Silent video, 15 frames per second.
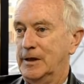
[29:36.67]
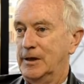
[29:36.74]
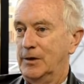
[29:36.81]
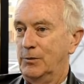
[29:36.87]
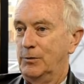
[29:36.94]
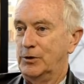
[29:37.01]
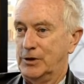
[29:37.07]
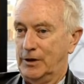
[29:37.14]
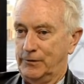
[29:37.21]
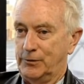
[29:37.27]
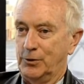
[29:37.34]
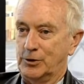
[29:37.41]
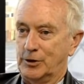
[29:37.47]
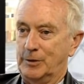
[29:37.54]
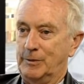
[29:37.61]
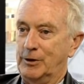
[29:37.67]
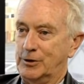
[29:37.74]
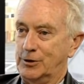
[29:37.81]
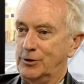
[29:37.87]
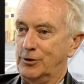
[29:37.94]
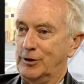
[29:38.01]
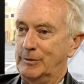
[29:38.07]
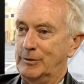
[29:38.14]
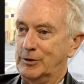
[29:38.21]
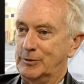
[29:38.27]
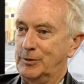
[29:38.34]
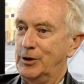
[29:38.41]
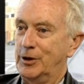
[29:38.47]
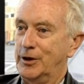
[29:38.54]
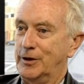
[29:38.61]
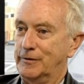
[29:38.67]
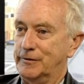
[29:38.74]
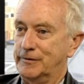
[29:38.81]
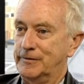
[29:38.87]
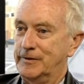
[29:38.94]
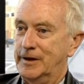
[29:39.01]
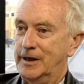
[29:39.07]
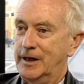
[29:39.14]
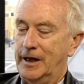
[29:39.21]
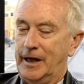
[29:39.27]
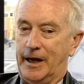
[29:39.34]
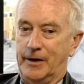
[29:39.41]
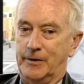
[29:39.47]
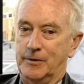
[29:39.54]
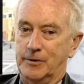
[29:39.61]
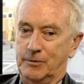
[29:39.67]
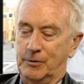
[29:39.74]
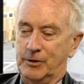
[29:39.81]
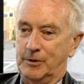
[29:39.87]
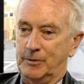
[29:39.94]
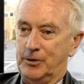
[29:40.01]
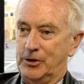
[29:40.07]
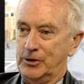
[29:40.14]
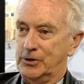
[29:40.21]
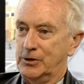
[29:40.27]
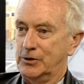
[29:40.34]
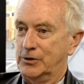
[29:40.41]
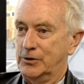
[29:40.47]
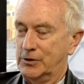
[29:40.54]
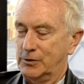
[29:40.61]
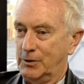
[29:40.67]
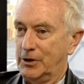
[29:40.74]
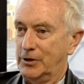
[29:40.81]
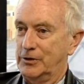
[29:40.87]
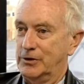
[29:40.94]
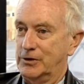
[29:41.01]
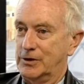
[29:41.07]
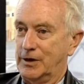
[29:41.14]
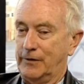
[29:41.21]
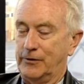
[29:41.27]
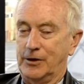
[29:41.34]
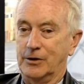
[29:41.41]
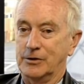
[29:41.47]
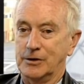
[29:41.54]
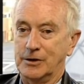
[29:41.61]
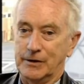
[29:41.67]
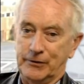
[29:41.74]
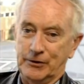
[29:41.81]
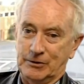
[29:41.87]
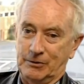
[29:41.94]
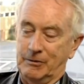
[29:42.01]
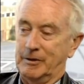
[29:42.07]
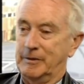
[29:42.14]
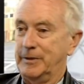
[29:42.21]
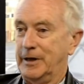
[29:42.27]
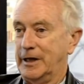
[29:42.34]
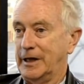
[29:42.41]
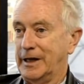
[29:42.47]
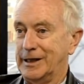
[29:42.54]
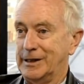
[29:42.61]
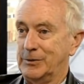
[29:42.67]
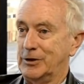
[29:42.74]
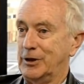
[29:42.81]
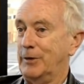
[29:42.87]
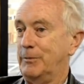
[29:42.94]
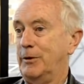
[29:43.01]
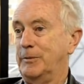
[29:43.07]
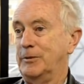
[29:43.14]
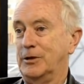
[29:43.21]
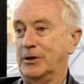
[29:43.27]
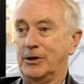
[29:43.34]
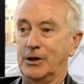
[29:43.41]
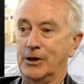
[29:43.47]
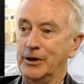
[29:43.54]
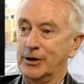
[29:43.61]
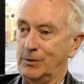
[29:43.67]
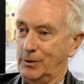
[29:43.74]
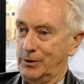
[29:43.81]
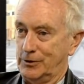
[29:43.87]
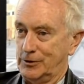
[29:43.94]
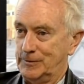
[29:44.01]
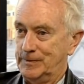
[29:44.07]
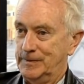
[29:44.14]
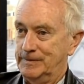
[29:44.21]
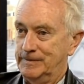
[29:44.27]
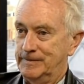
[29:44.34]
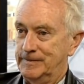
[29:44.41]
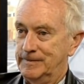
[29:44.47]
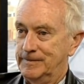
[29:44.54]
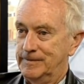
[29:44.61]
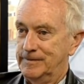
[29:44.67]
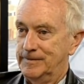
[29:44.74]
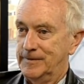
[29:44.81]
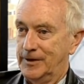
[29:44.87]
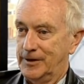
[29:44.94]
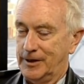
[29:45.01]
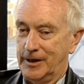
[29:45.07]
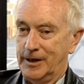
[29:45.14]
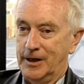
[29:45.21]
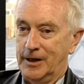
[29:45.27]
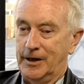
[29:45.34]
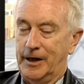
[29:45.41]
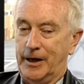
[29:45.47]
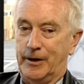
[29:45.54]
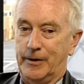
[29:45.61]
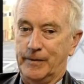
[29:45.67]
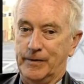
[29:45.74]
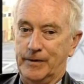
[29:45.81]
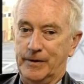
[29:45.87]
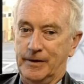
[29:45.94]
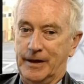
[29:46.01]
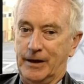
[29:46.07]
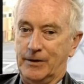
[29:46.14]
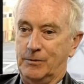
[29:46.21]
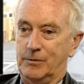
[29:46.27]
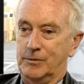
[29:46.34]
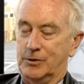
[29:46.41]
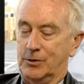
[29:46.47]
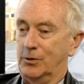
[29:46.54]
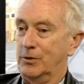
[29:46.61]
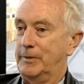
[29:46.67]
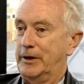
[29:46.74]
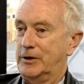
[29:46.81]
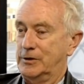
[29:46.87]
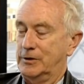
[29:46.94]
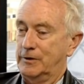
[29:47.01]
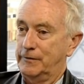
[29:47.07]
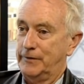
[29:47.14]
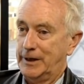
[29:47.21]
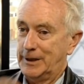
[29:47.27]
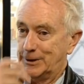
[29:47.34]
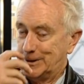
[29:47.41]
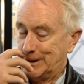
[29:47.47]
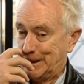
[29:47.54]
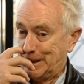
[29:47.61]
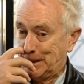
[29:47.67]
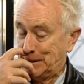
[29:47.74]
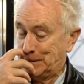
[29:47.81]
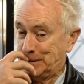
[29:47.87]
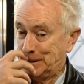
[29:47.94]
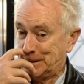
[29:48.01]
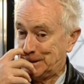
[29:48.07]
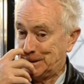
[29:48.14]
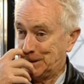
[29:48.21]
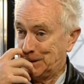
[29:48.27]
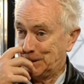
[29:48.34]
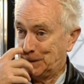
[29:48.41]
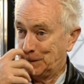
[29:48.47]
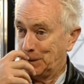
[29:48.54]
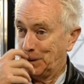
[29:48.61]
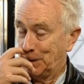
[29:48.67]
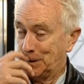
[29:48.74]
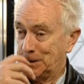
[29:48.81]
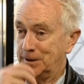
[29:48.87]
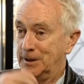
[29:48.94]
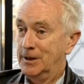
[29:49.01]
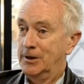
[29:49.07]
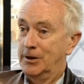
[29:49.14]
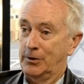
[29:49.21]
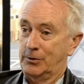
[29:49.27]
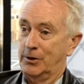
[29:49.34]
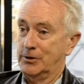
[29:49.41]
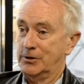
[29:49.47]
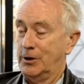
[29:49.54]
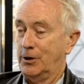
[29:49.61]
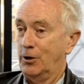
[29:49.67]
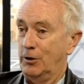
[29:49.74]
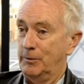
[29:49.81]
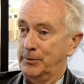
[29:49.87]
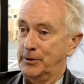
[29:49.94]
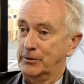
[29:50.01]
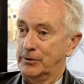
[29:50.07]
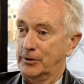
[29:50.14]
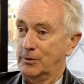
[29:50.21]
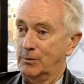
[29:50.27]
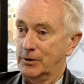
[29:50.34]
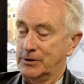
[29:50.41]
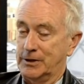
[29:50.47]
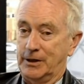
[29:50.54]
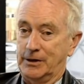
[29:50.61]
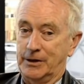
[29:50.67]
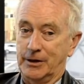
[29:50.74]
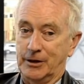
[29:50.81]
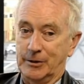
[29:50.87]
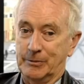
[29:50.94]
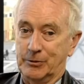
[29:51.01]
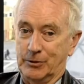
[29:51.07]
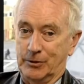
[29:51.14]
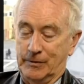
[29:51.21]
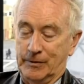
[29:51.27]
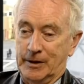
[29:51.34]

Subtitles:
which unfortunately most economists believe. And when the politicians swallowed this stuff, the only difference between one party and another was how popular the leader was. Okay. Now, that was all based on a fallacy. The only reason you got growth across that whole period was that neoliberal